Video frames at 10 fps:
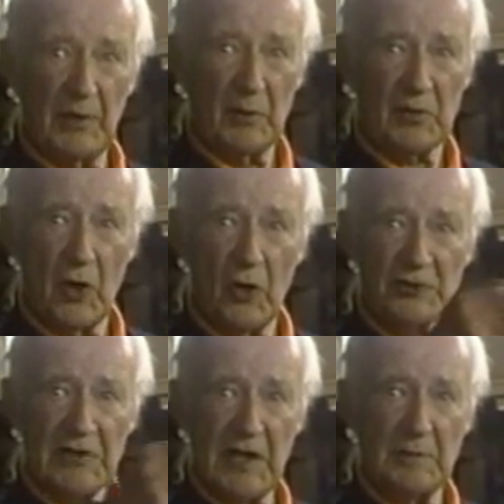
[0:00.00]
but it was
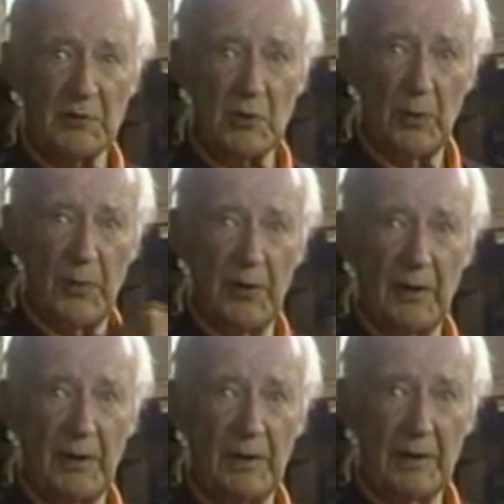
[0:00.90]
all taped up
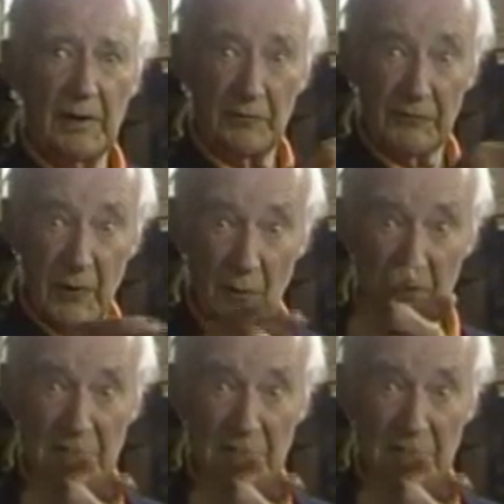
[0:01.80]
from